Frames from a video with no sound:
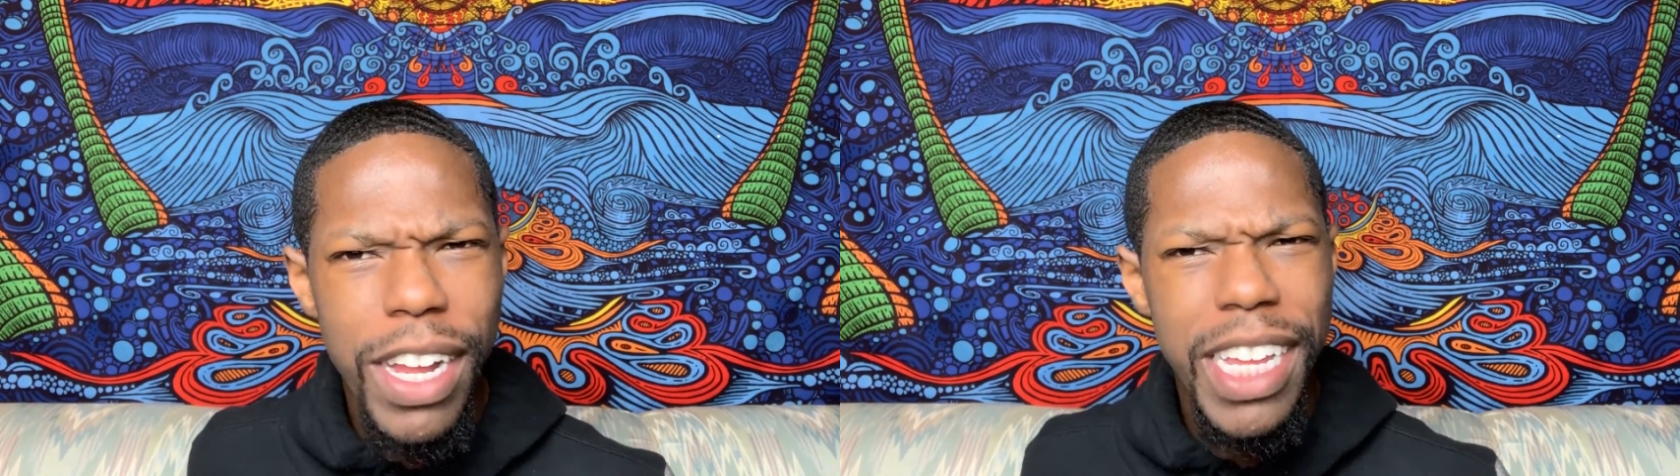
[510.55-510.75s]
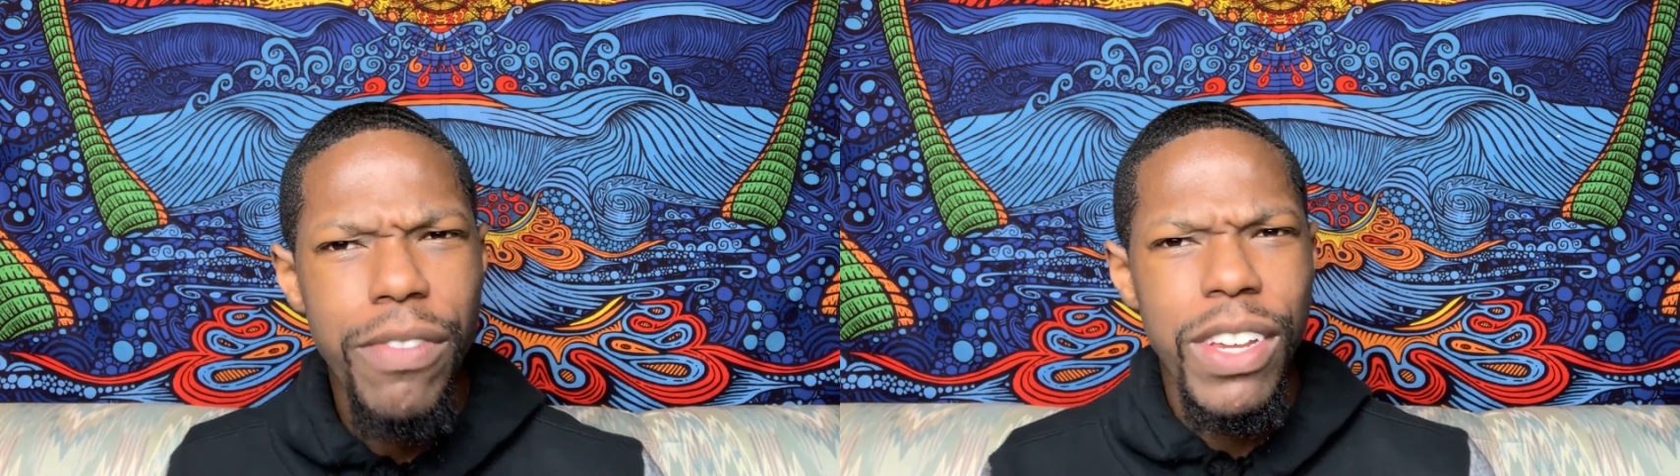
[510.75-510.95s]

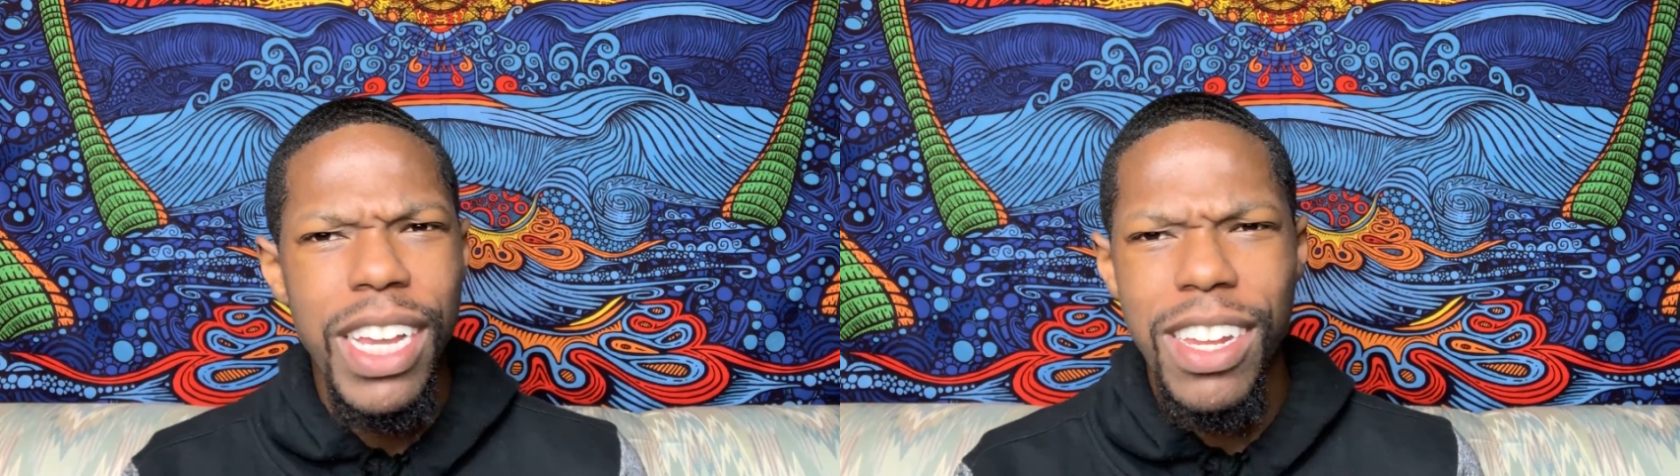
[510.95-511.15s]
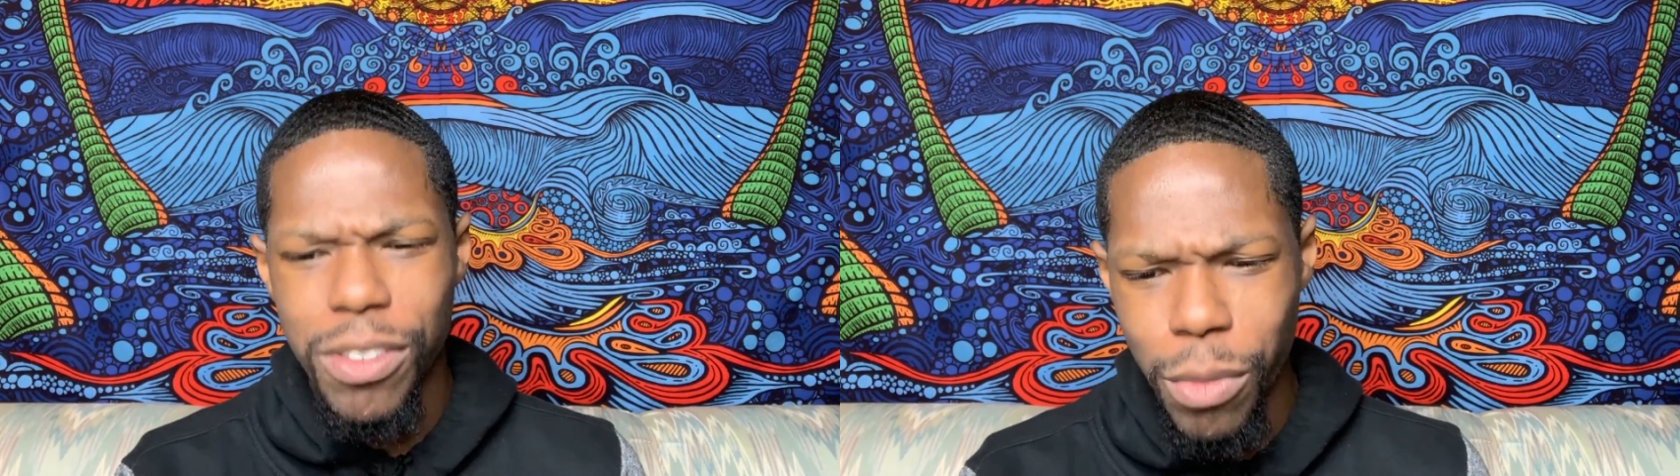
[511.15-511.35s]
I keep
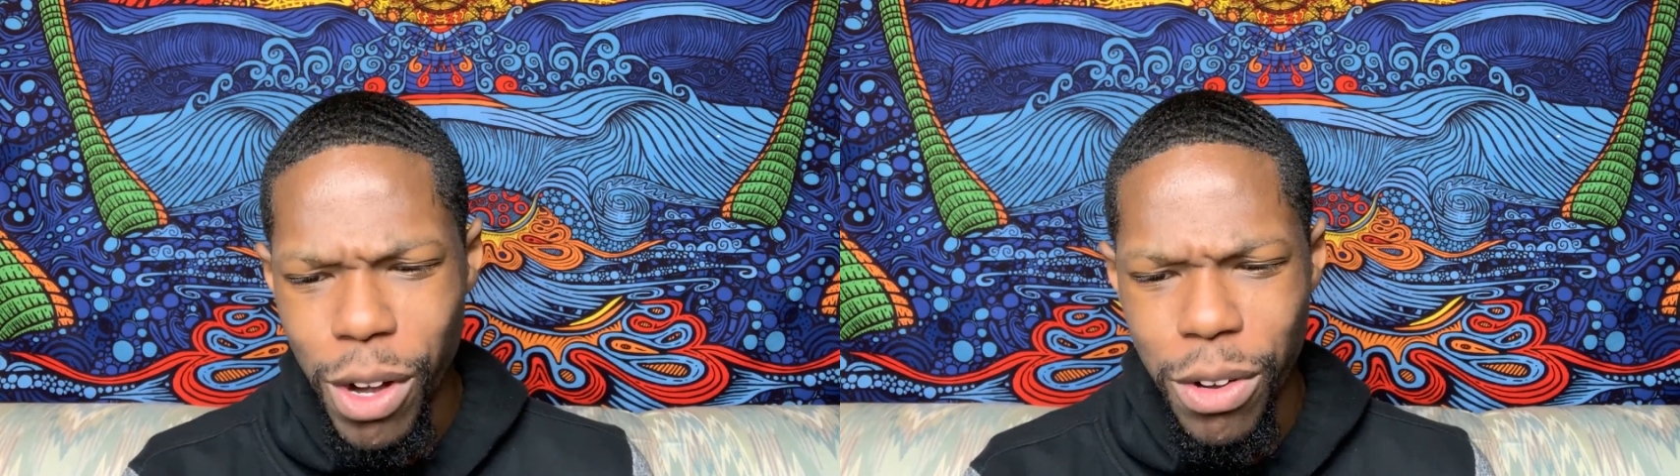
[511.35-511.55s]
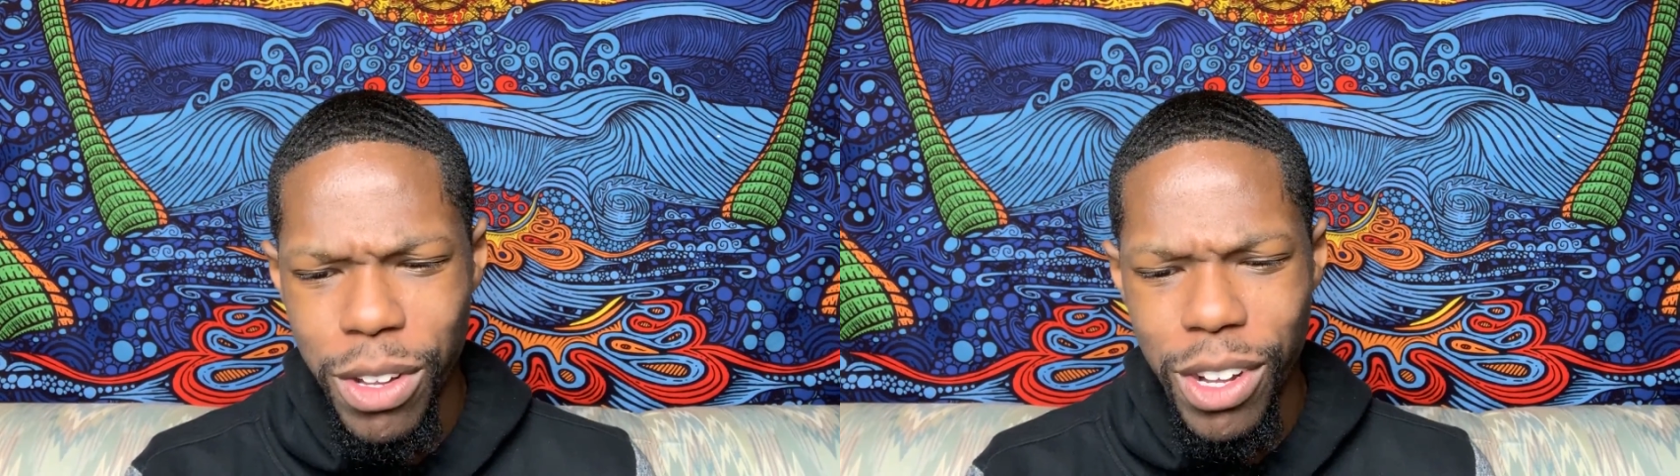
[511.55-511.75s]
forgetting this
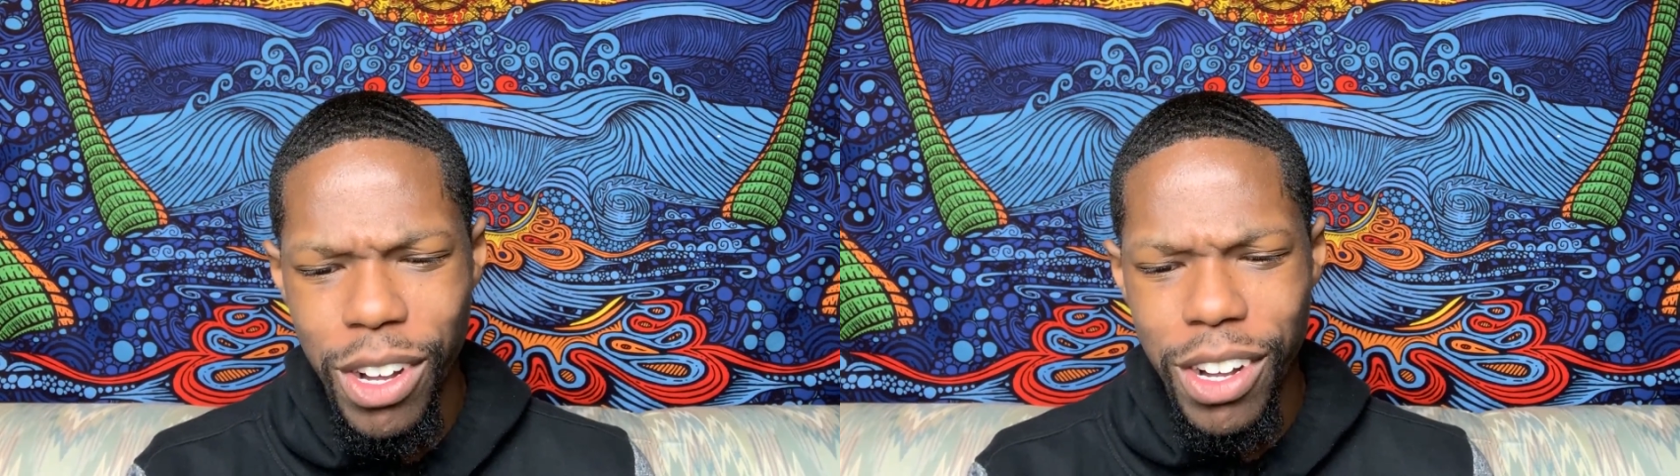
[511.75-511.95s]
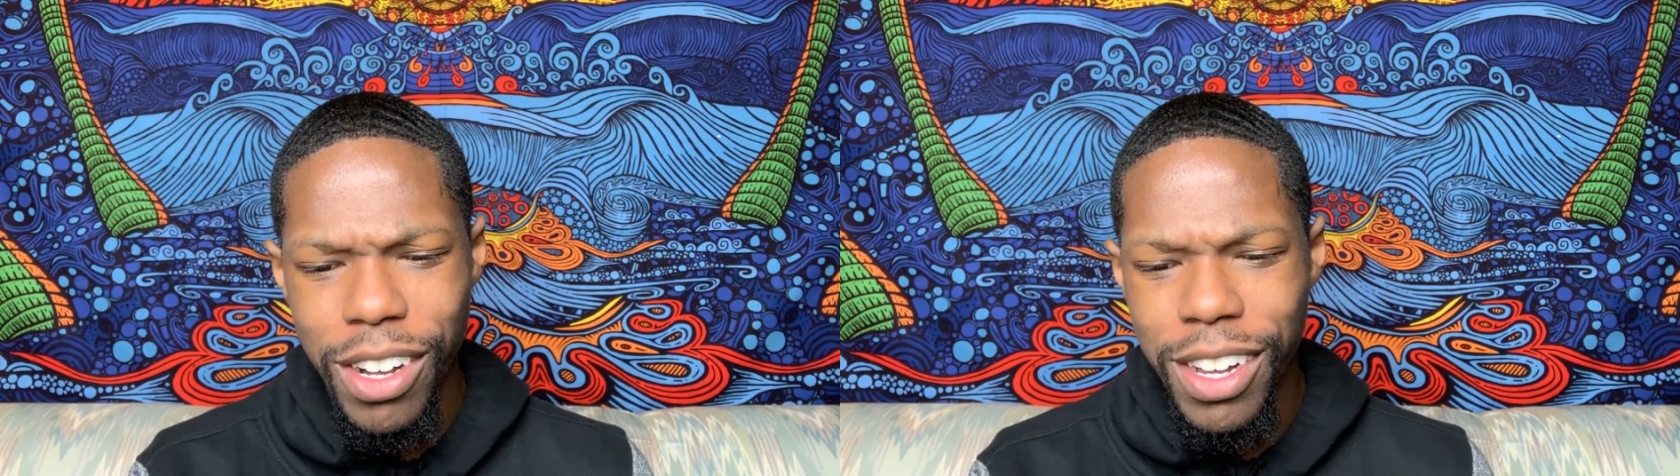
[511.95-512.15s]
word,
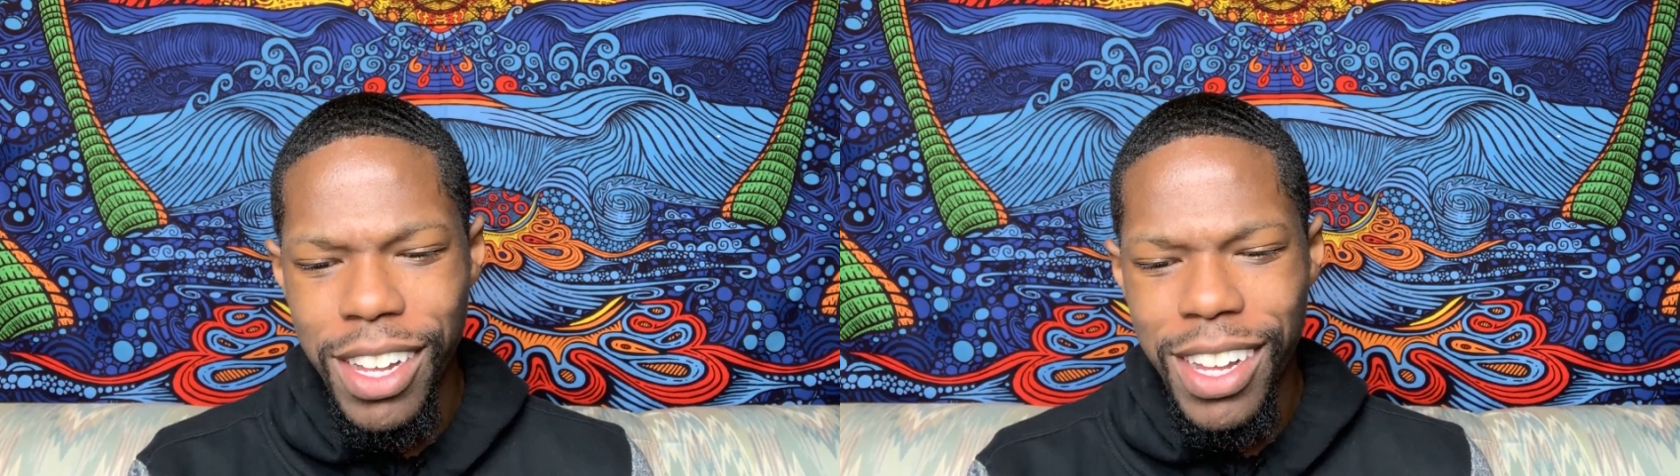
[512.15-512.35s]
y'all.